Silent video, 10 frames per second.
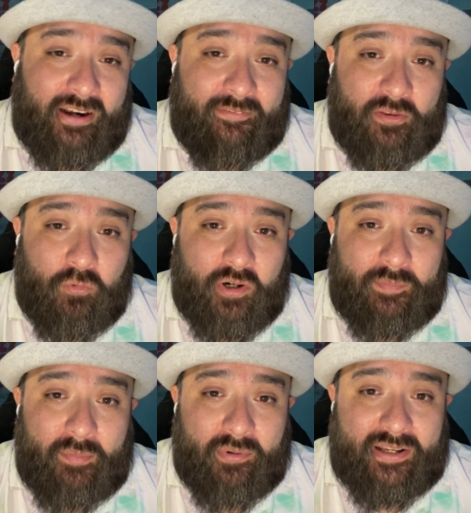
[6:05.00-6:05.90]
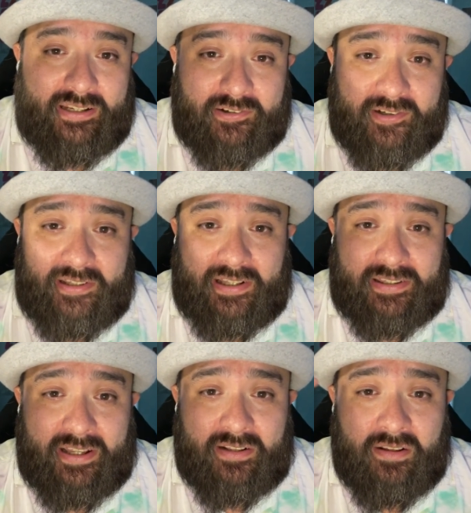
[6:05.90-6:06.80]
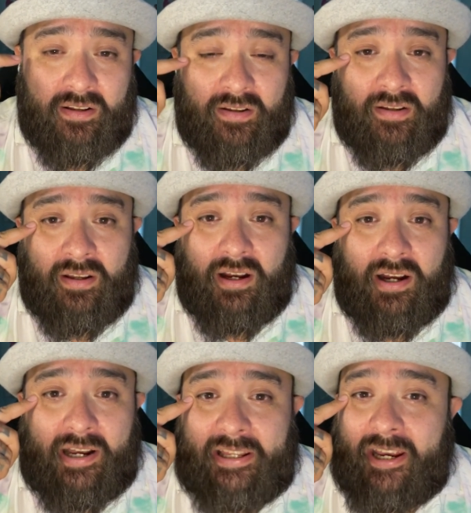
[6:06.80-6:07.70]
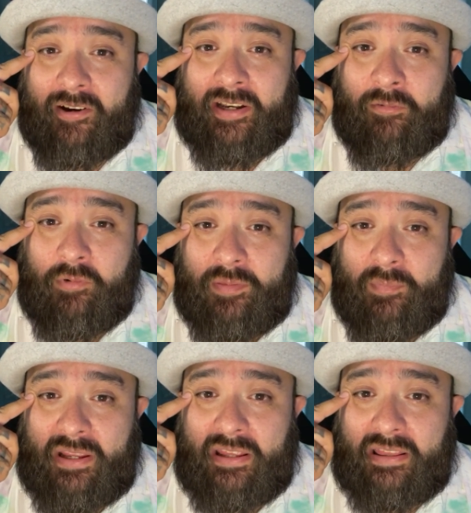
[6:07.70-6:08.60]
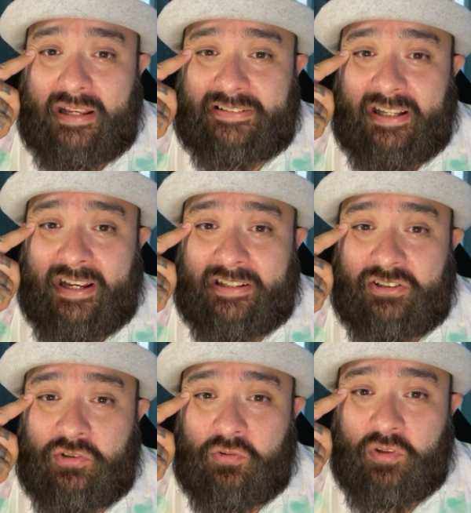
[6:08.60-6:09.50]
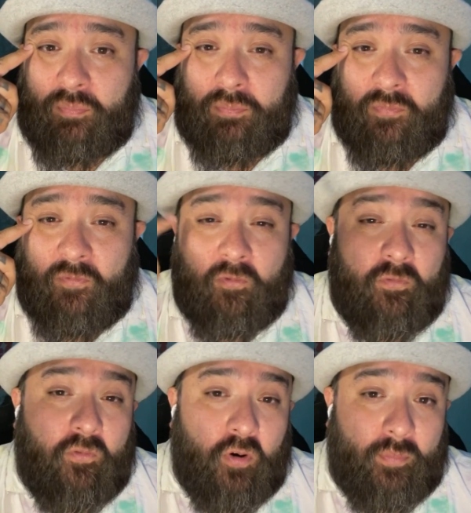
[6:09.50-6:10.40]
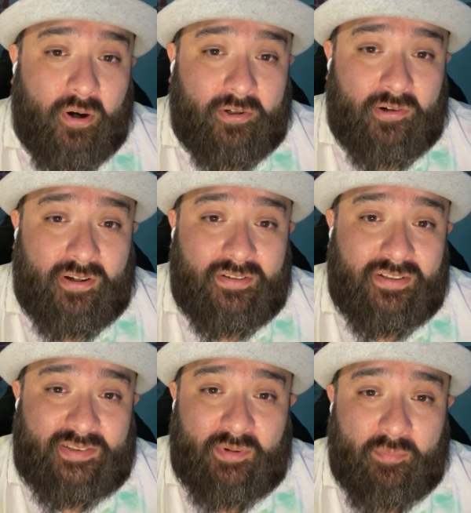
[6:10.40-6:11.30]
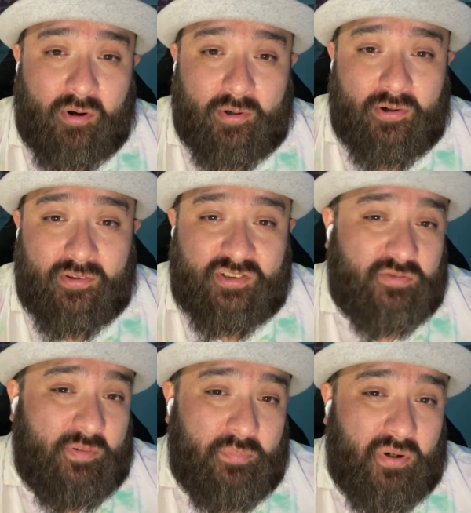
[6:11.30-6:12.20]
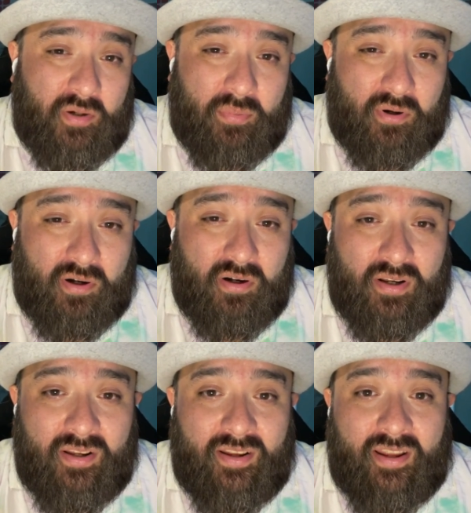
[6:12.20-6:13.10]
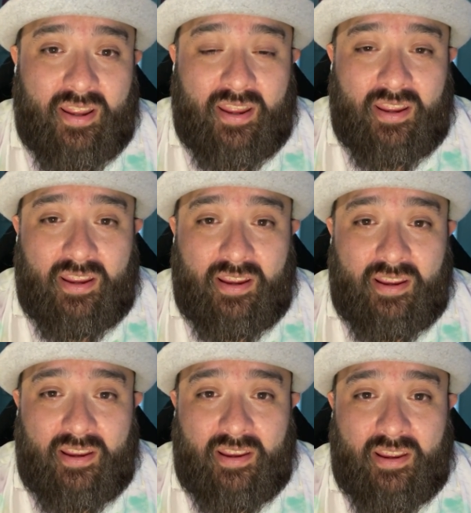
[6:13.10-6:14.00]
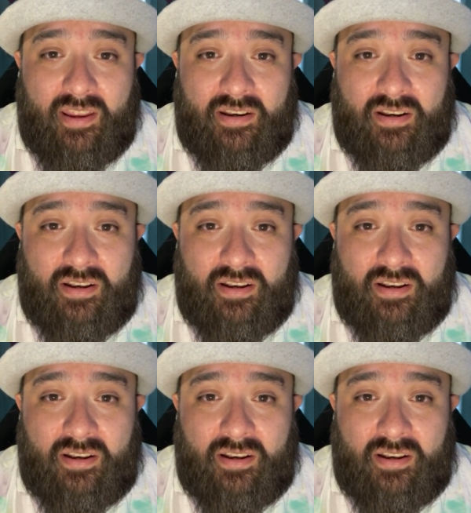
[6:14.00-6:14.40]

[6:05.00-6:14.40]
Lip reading: having to worry about breaking it or anything like that. I carried it with me last night for bar crawl, a small bar crawl. Just went bar to bar, and